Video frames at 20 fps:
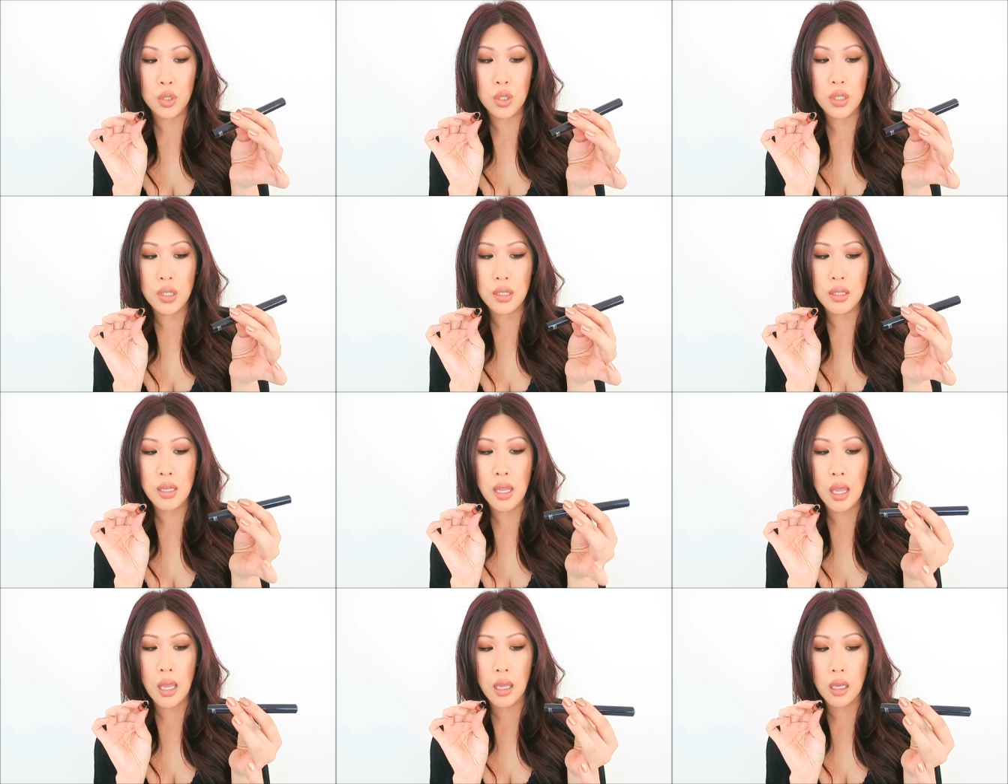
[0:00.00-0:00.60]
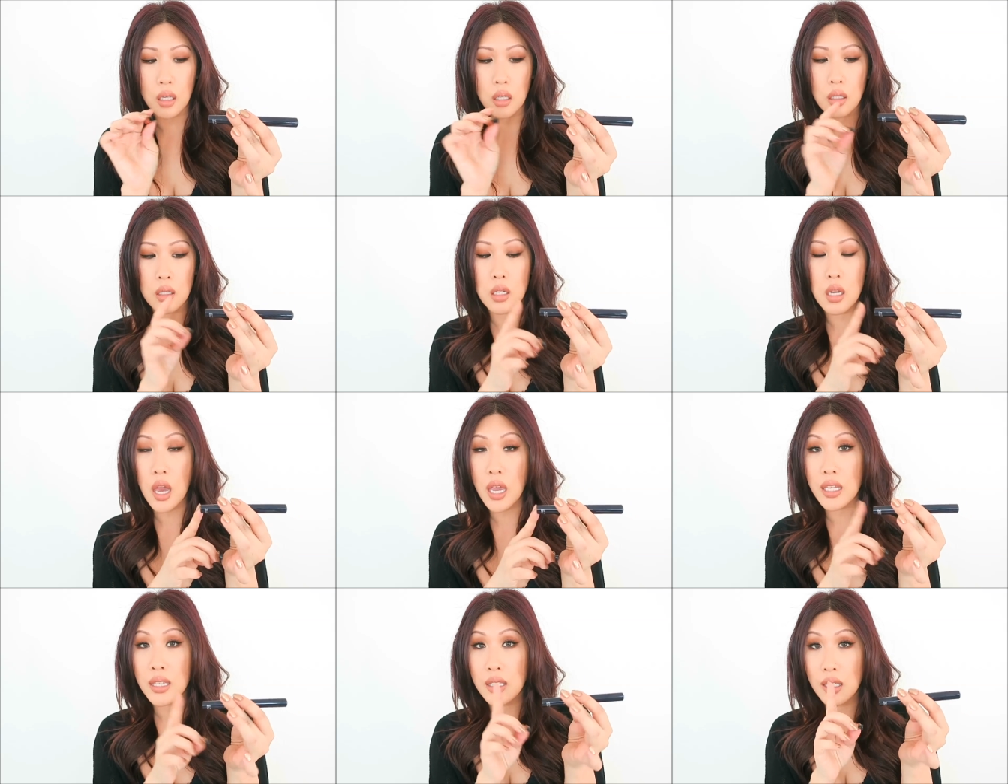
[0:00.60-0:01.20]
which is a
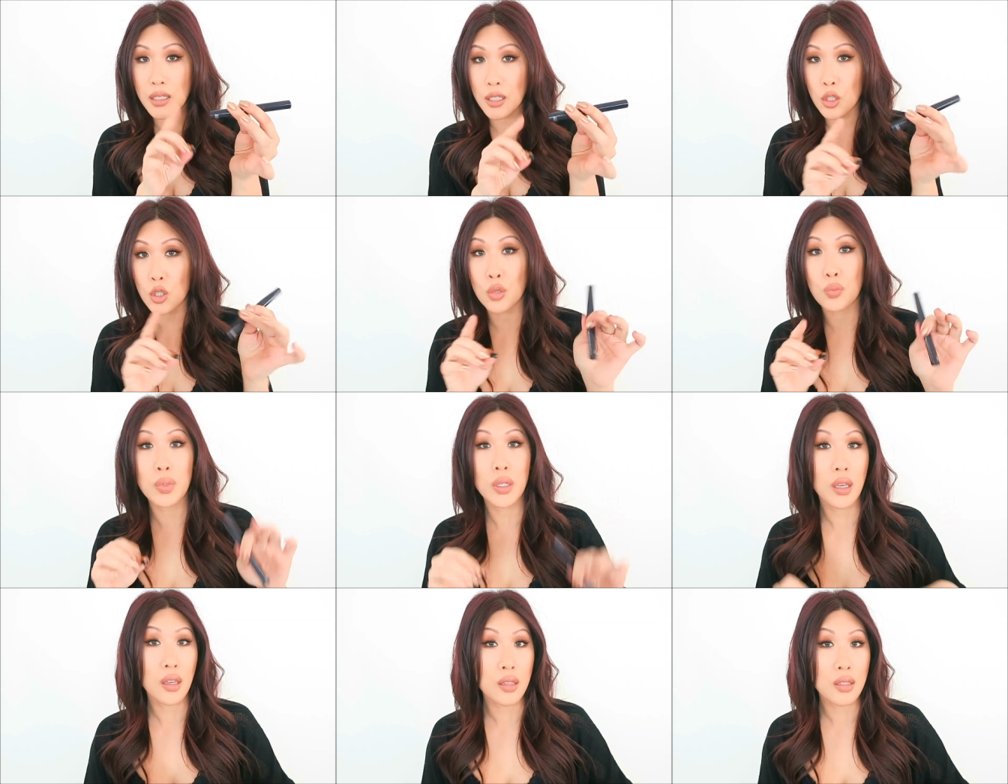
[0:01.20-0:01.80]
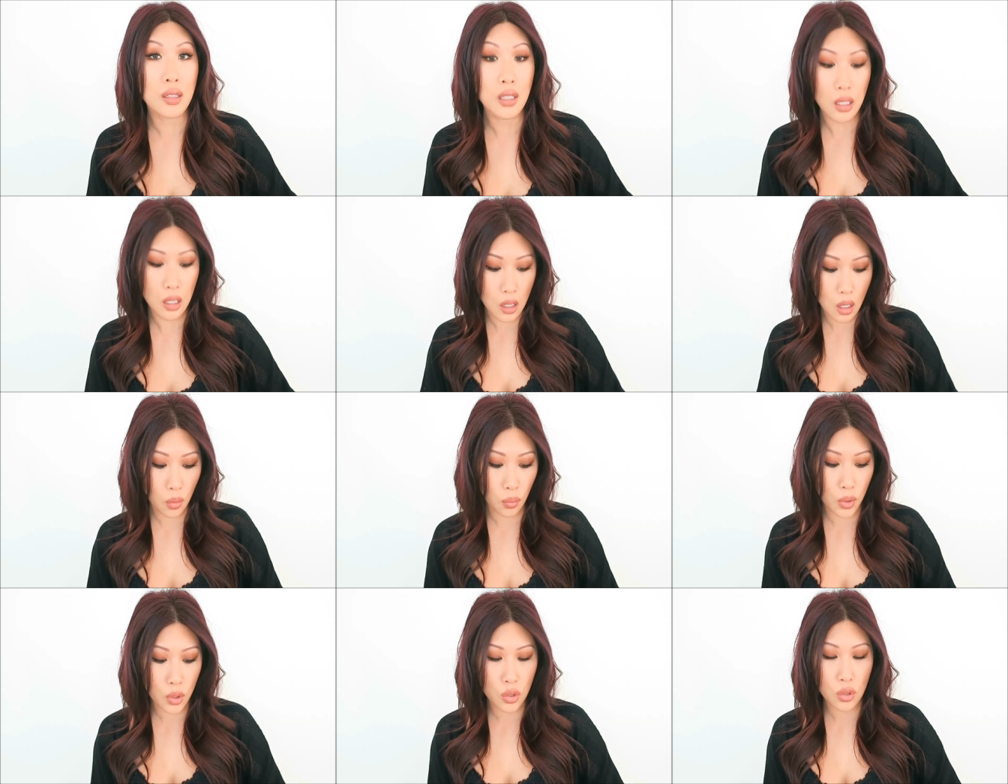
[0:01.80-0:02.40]
nice addition because
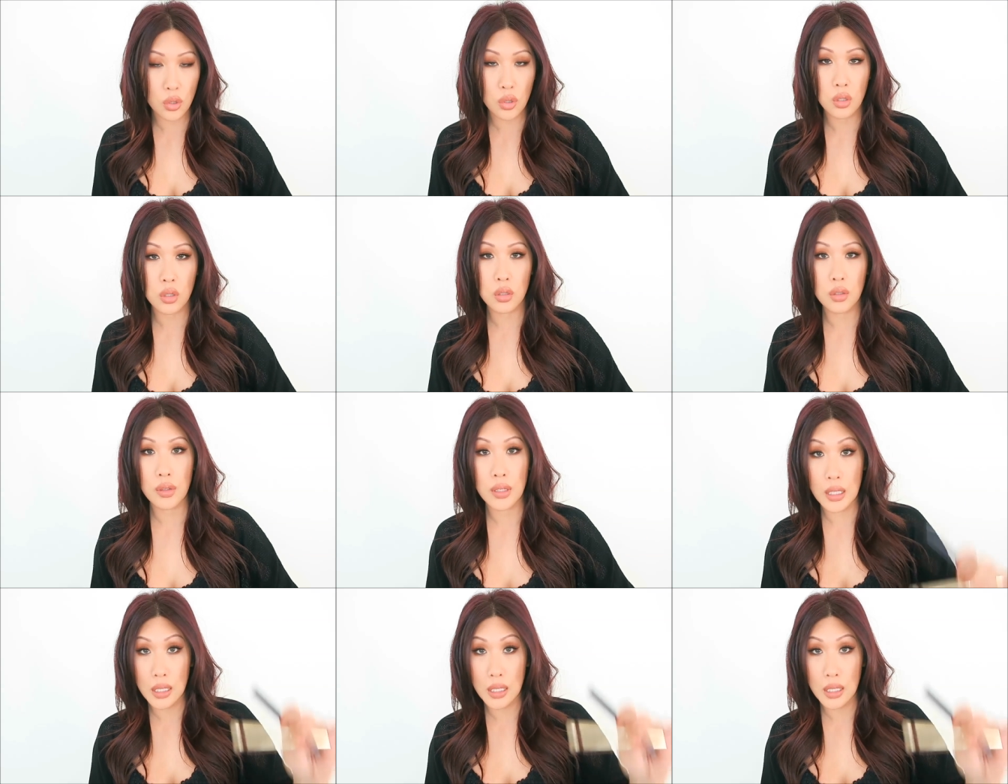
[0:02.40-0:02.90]
the original,